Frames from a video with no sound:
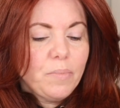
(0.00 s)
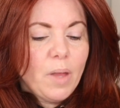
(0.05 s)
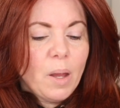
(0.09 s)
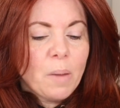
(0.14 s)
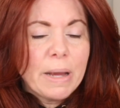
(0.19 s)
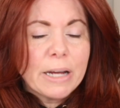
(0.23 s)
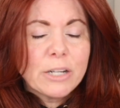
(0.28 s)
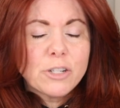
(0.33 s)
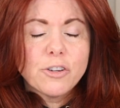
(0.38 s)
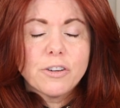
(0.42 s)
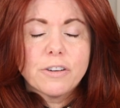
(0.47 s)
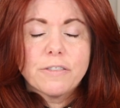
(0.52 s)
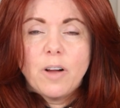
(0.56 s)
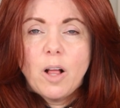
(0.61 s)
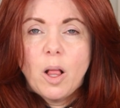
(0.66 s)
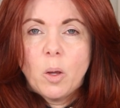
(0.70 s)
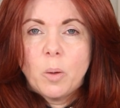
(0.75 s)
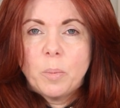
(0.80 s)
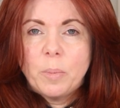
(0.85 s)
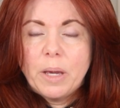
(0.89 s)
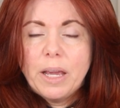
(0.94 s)
Make sure you're
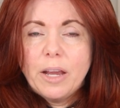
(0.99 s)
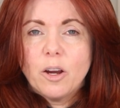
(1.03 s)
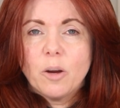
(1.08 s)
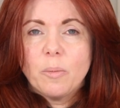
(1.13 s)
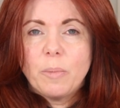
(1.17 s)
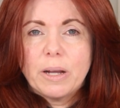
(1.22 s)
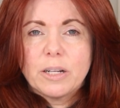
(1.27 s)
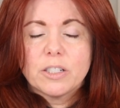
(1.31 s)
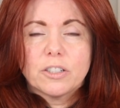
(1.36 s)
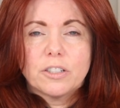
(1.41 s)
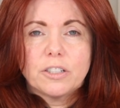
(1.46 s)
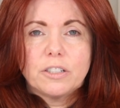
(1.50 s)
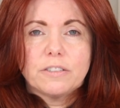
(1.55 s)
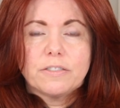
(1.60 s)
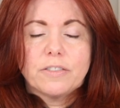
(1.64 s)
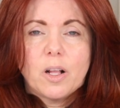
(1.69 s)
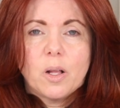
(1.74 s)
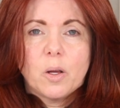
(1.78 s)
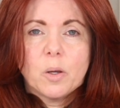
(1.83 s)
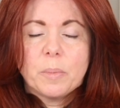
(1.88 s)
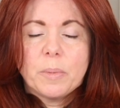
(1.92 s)
following me here. Make sure you're
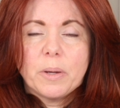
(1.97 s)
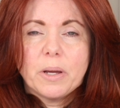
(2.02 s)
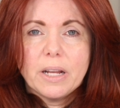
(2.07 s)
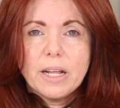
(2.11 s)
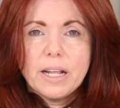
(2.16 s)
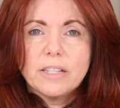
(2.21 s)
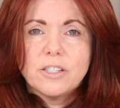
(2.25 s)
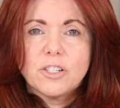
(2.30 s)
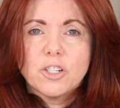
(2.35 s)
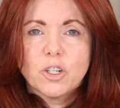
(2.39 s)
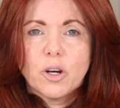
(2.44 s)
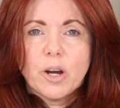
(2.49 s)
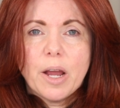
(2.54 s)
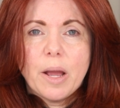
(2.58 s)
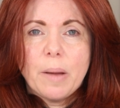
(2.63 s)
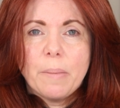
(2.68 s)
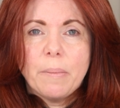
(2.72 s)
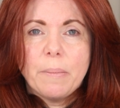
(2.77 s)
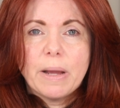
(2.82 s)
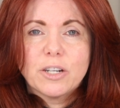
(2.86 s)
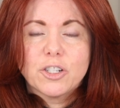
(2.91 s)
following me on
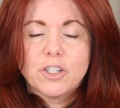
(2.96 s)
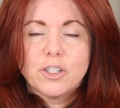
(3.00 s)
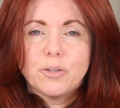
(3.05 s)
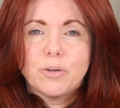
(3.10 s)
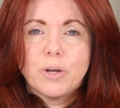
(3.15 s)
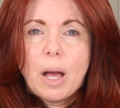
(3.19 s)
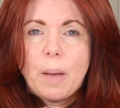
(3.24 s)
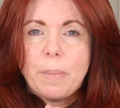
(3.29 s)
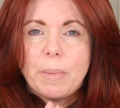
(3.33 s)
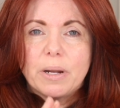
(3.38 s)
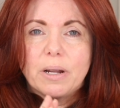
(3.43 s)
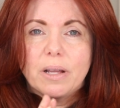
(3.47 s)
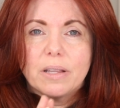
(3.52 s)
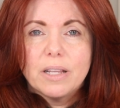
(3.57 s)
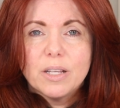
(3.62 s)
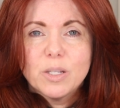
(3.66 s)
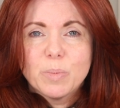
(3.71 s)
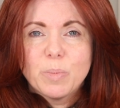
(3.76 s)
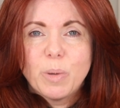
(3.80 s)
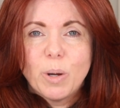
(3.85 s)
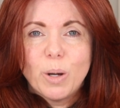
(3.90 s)
Instagram. Make sure you comment on
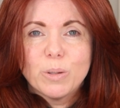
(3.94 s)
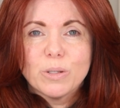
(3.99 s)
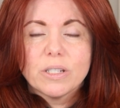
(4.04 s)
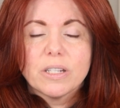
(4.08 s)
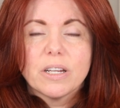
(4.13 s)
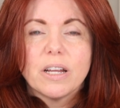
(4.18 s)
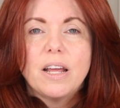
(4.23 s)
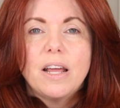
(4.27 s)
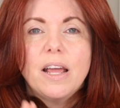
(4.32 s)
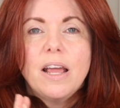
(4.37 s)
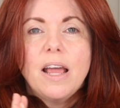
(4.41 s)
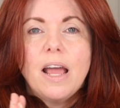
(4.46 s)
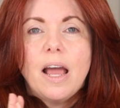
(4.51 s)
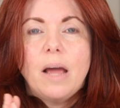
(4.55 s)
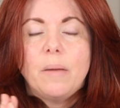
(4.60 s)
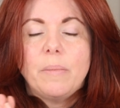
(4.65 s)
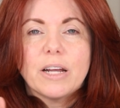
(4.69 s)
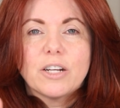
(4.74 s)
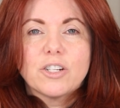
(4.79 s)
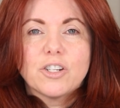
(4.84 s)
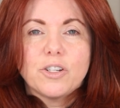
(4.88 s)
this post,
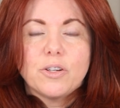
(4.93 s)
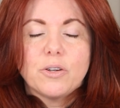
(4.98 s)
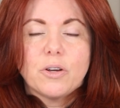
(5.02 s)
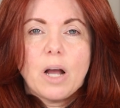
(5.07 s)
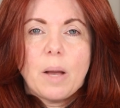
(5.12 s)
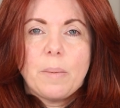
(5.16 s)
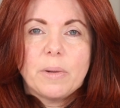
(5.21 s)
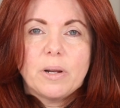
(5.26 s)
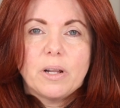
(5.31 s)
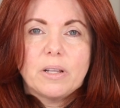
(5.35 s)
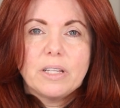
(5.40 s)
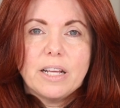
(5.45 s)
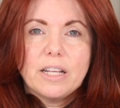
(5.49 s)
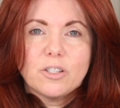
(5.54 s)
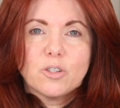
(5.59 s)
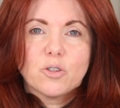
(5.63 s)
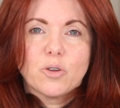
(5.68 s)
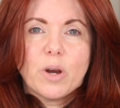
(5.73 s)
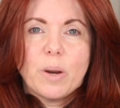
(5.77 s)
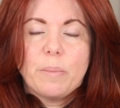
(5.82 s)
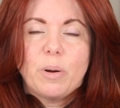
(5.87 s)
and make sure you comment on the
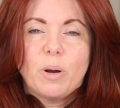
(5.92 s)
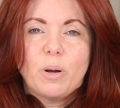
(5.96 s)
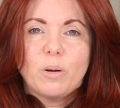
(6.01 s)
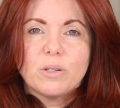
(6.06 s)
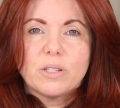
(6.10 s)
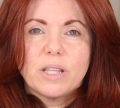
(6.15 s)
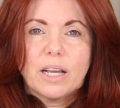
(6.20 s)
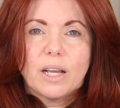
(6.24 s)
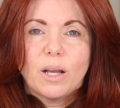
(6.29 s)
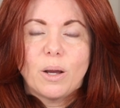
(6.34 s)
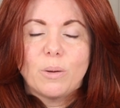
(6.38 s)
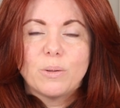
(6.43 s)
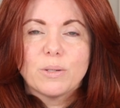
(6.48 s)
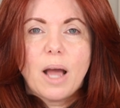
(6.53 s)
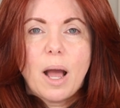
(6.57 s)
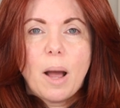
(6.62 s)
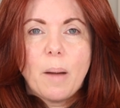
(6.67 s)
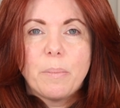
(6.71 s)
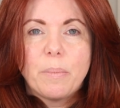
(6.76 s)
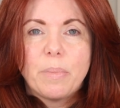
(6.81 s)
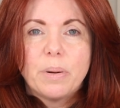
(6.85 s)
Instagram post that goes
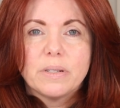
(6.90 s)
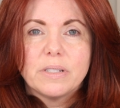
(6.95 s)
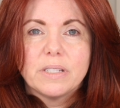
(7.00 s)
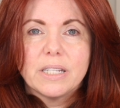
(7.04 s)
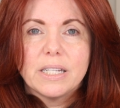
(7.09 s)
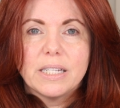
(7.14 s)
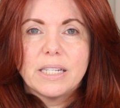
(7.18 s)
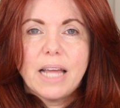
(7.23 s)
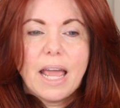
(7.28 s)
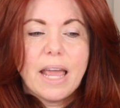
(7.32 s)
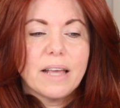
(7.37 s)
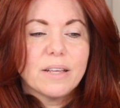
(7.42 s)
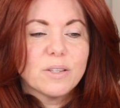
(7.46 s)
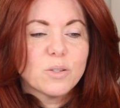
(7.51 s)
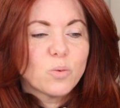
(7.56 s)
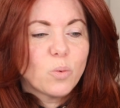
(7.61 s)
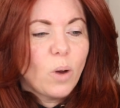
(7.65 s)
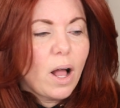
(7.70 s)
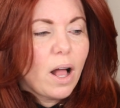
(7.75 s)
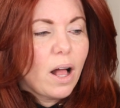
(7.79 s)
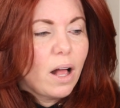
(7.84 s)
up today as
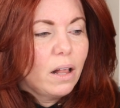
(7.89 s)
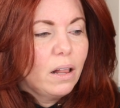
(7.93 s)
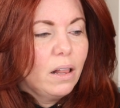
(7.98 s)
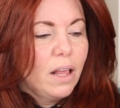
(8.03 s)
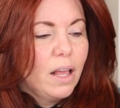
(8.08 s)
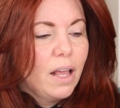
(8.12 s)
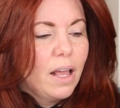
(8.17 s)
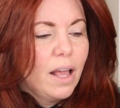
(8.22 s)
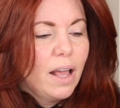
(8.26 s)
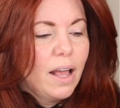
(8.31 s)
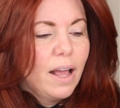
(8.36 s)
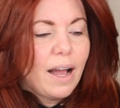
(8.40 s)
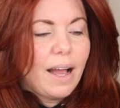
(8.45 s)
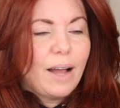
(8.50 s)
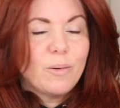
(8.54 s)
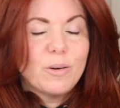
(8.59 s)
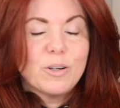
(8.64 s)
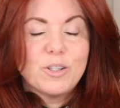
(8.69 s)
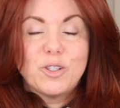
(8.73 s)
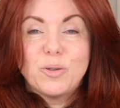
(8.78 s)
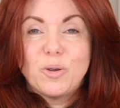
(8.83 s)
well.
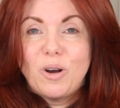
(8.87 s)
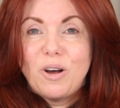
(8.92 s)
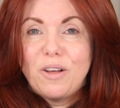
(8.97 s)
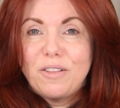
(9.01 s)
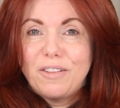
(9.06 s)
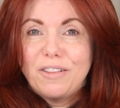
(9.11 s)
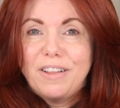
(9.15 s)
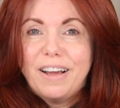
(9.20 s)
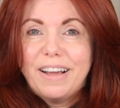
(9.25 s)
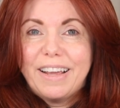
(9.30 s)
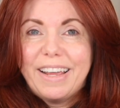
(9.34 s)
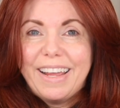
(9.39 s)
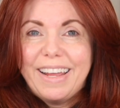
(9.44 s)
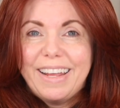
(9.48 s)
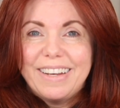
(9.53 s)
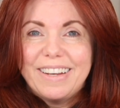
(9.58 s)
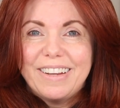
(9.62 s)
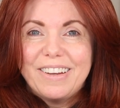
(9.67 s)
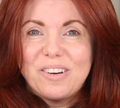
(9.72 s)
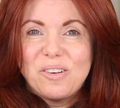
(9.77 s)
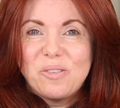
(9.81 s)
I wish you all the luck
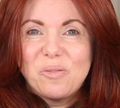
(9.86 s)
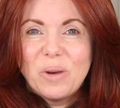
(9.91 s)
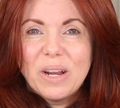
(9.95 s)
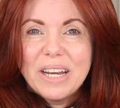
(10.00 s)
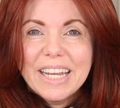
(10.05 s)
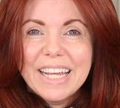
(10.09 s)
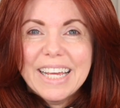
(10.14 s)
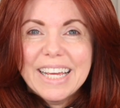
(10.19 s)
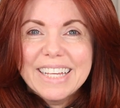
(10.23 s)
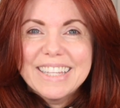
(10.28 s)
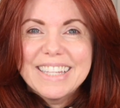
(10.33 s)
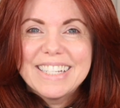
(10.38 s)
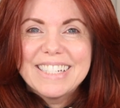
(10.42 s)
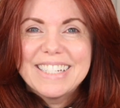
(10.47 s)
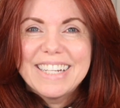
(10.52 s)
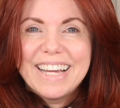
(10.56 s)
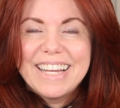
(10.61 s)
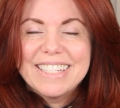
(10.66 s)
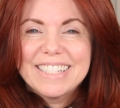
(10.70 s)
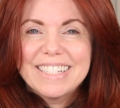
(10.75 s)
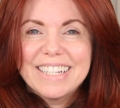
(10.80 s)
in winning the
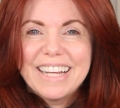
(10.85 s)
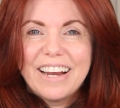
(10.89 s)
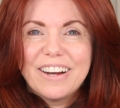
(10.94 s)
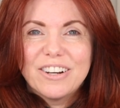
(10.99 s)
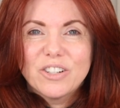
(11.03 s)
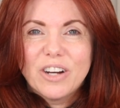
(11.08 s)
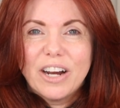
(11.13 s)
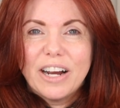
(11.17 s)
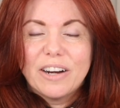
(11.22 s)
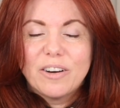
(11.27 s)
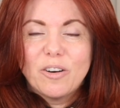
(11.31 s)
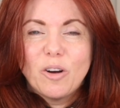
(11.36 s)
Dyson hair dryer.